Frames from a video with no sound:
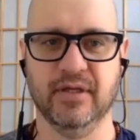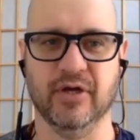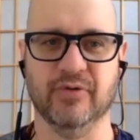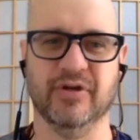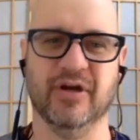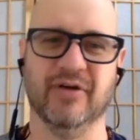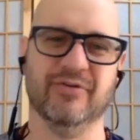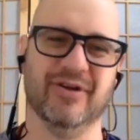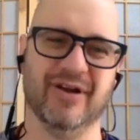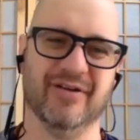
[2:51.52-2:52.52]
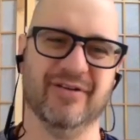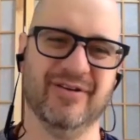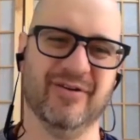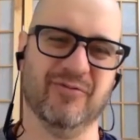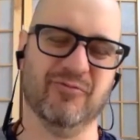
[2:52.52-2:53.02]
you
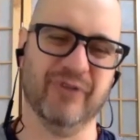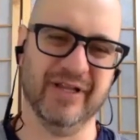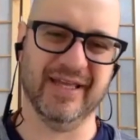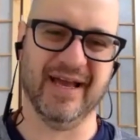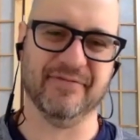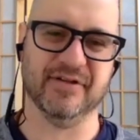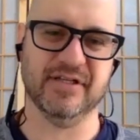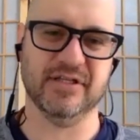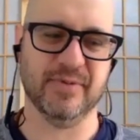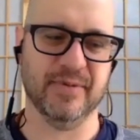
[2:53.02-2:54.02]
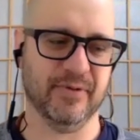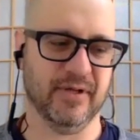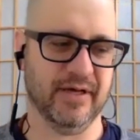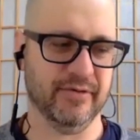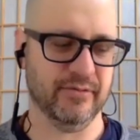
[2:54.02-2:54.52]
don't really have to teach
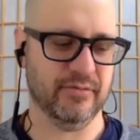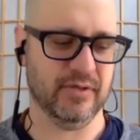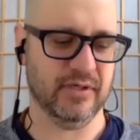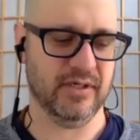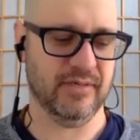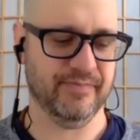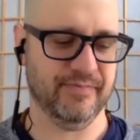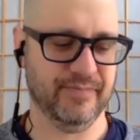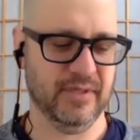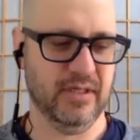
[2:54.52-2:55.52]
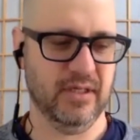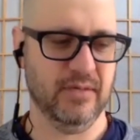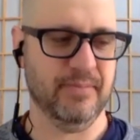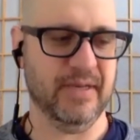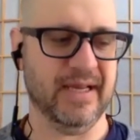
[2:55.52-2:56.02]
people how to
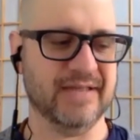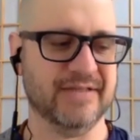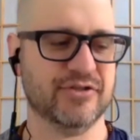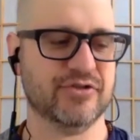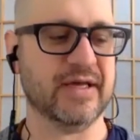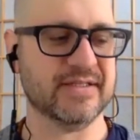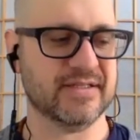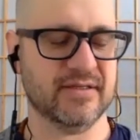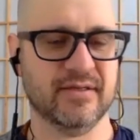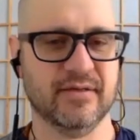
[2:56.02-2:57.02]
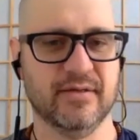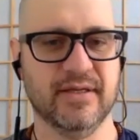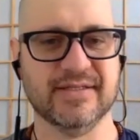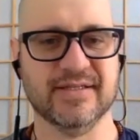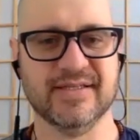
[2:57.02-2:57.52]
mitigate stress
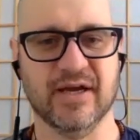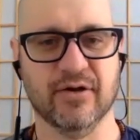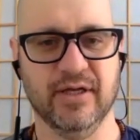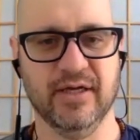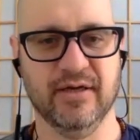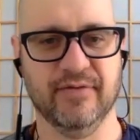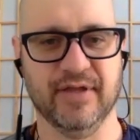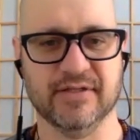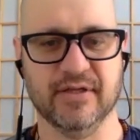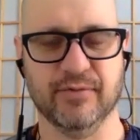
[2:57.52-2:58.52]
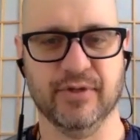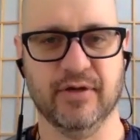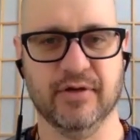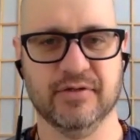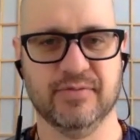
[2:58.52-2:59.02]
necessarily if that's not what
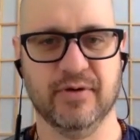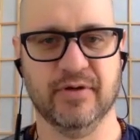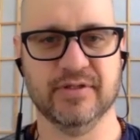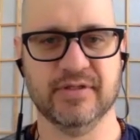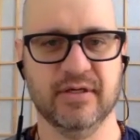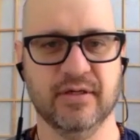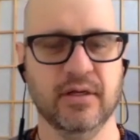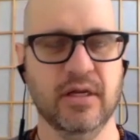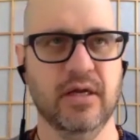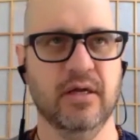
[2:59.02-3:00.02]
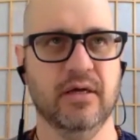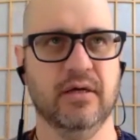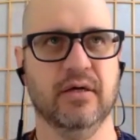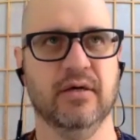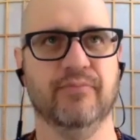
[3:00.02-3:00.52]
they're experiencing
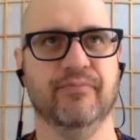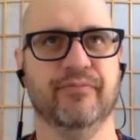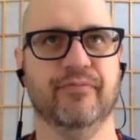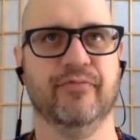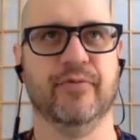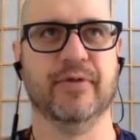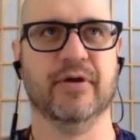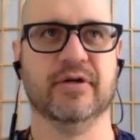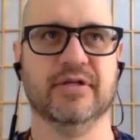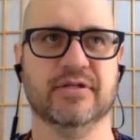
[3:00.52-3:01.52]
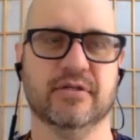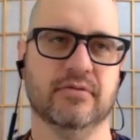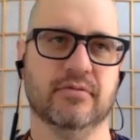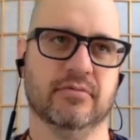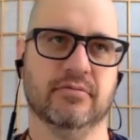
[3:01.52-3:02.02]
from their
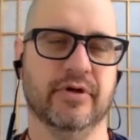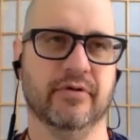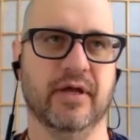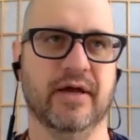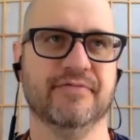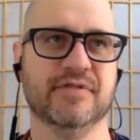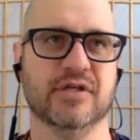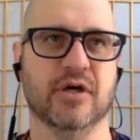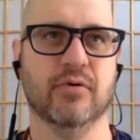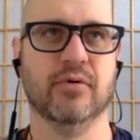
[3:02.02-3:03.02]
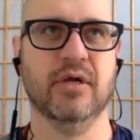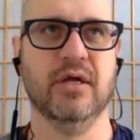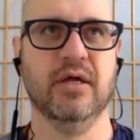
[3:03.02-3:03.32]
condition or their life. So